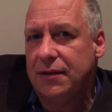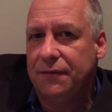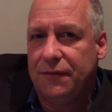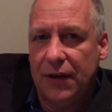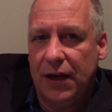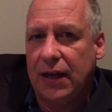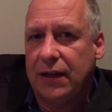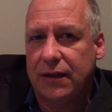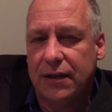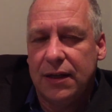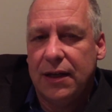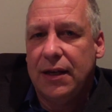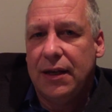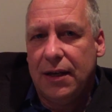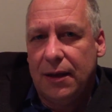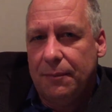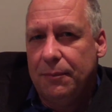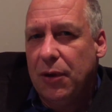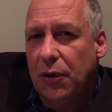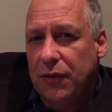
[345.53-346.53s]
In fact,
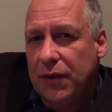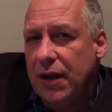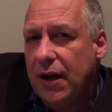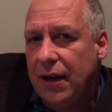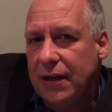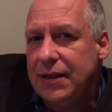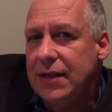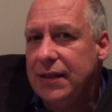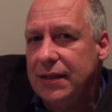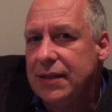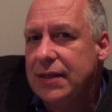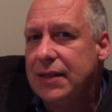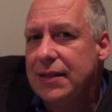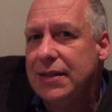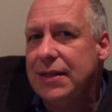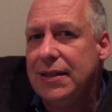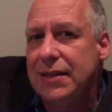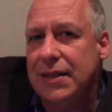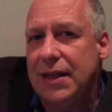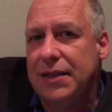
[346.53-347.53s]
about the
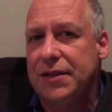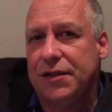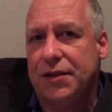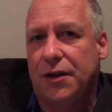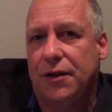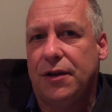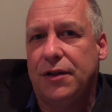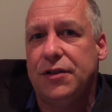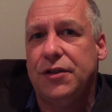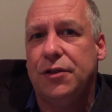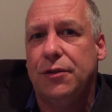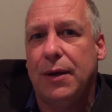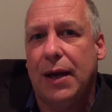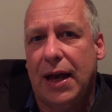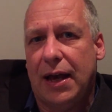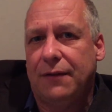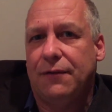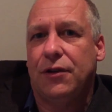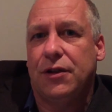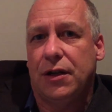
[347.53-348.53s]
1960s, they started to
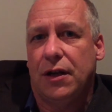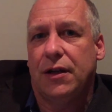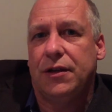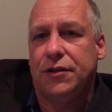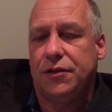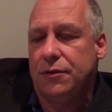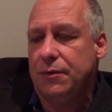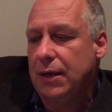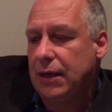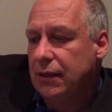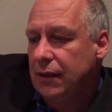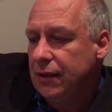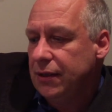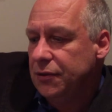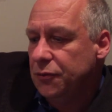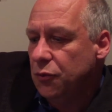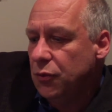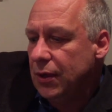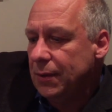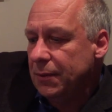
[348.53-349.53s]
advertise directly
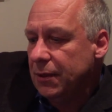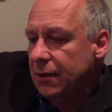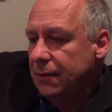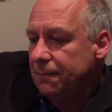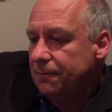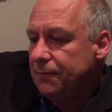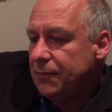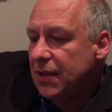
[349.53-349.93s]
to women.